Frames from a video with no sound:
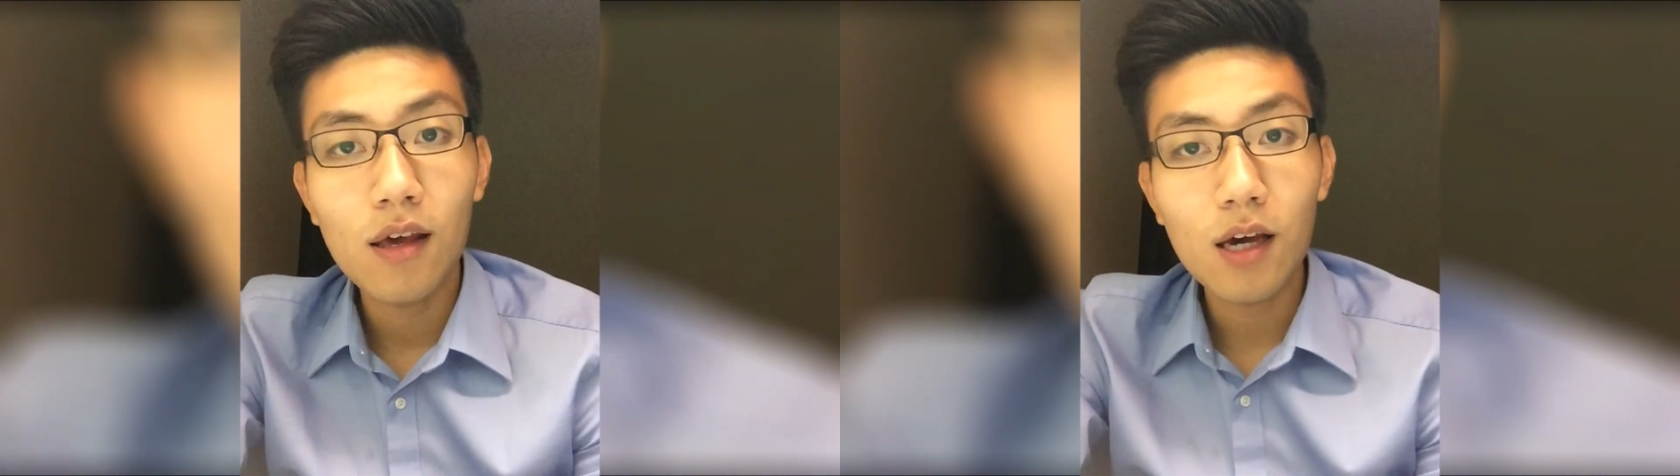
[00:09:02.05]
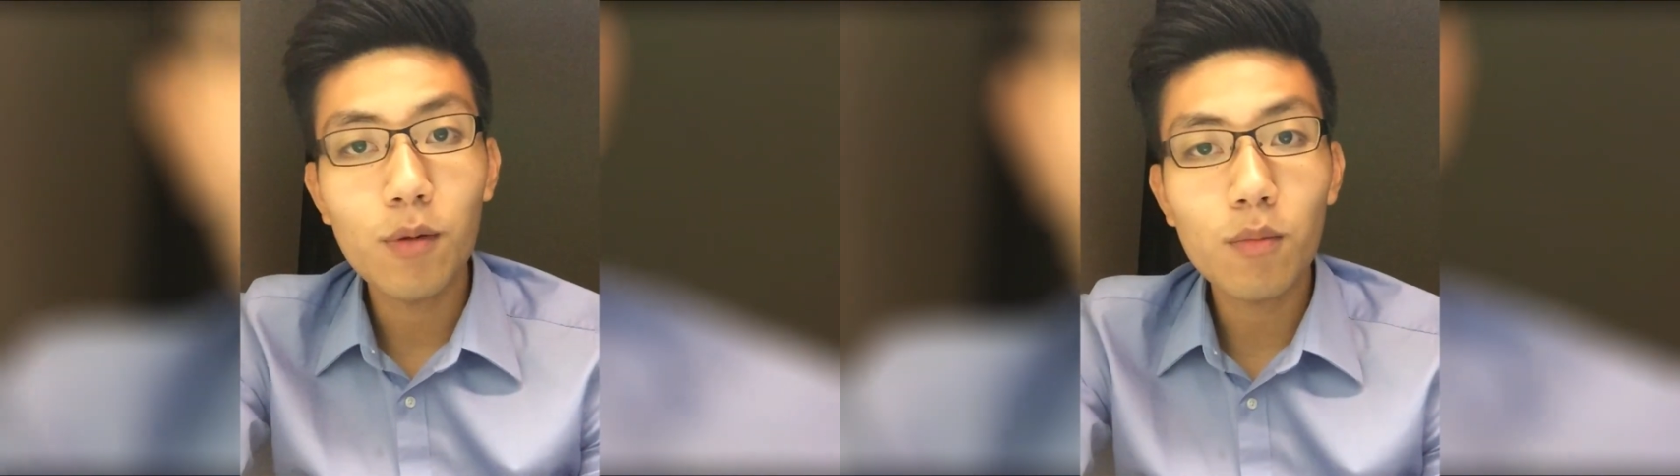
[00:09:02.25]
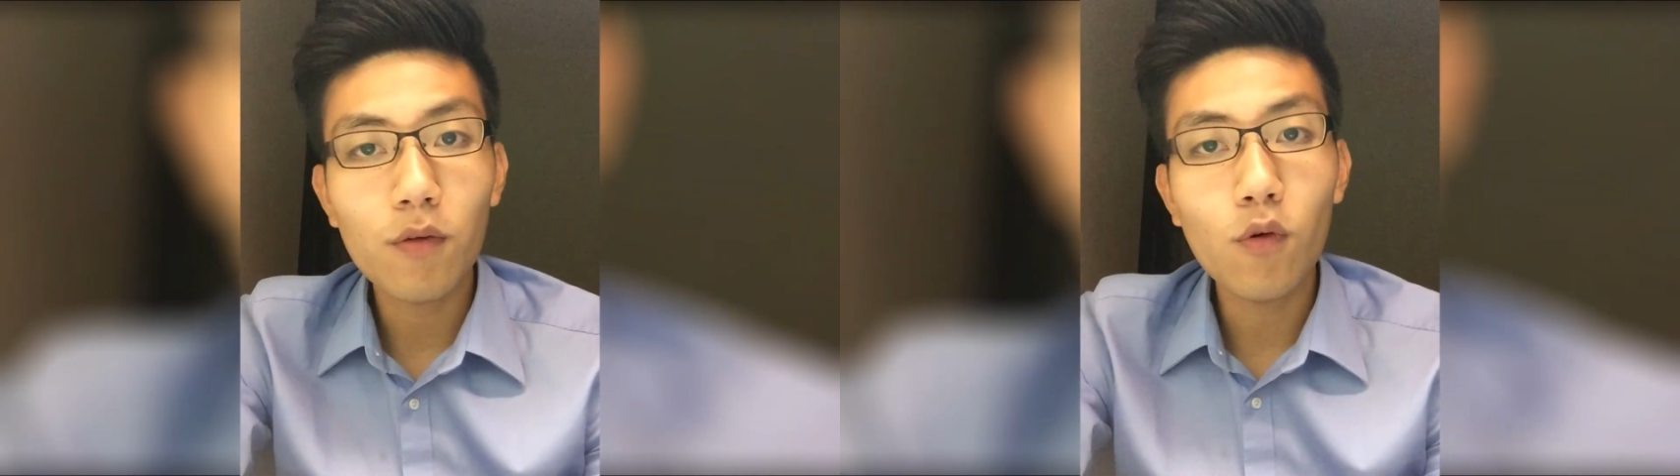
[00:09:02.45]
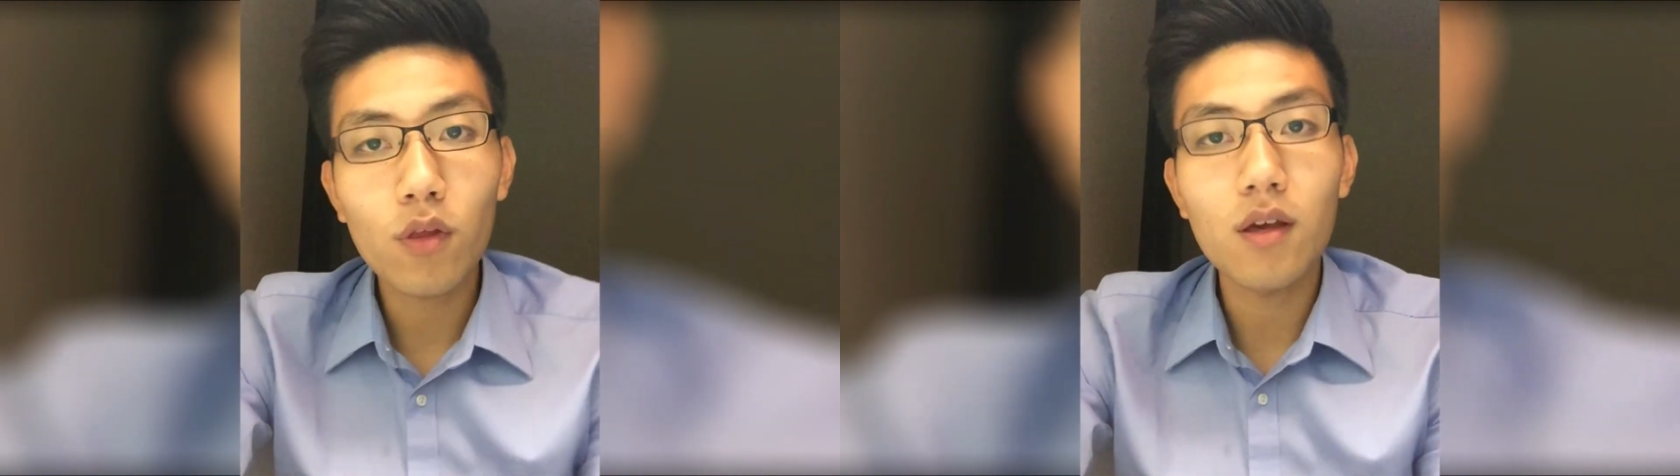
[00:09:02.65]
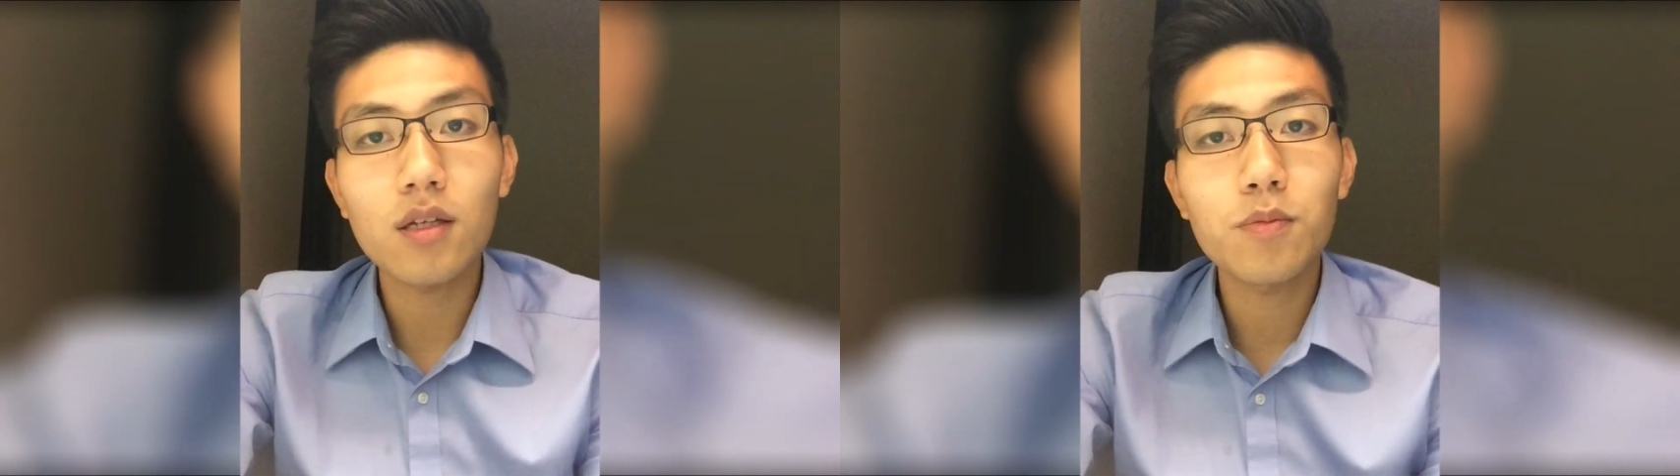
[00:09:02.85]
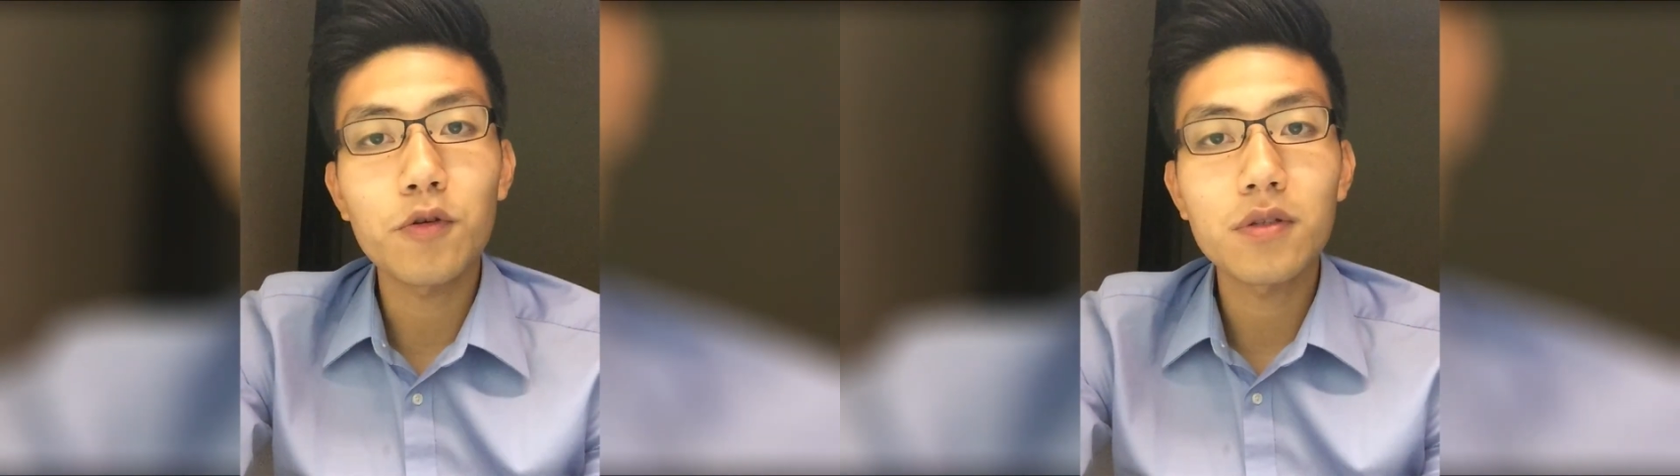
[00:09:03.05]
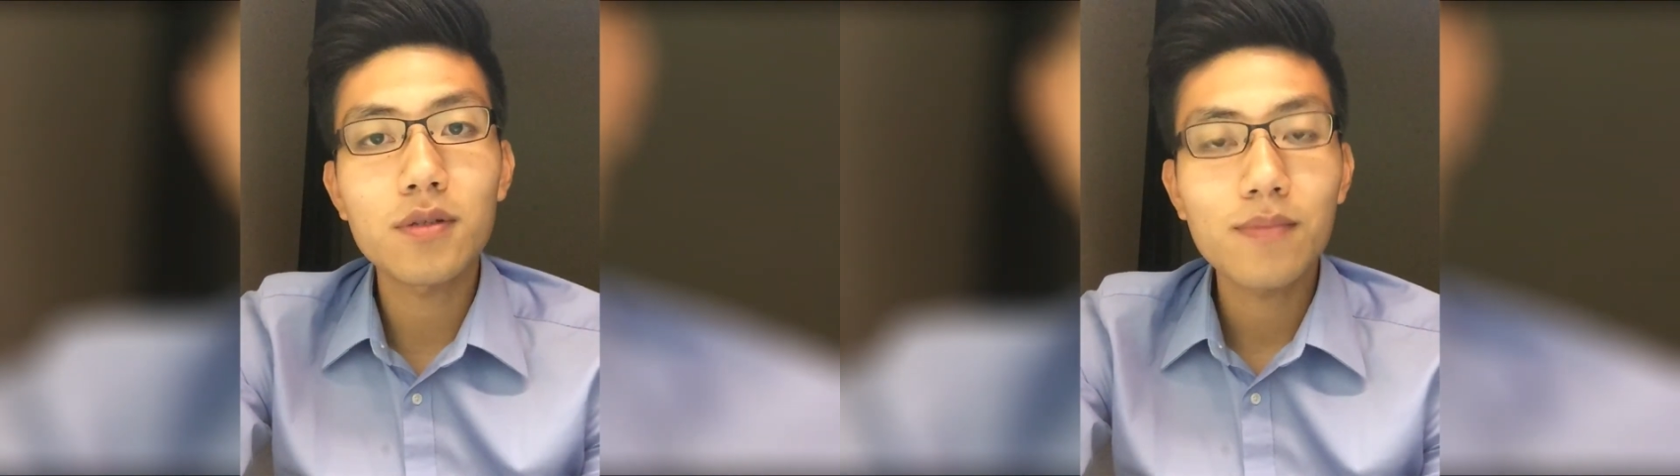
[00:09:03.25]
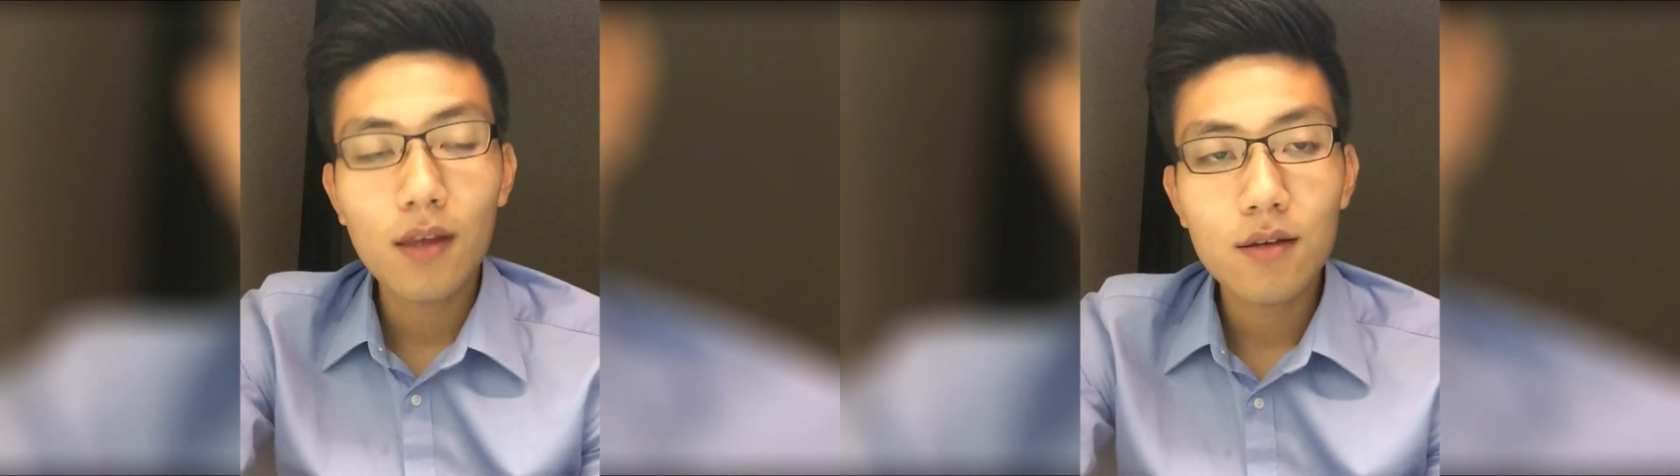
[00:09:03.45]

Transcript: about my fourth year experience.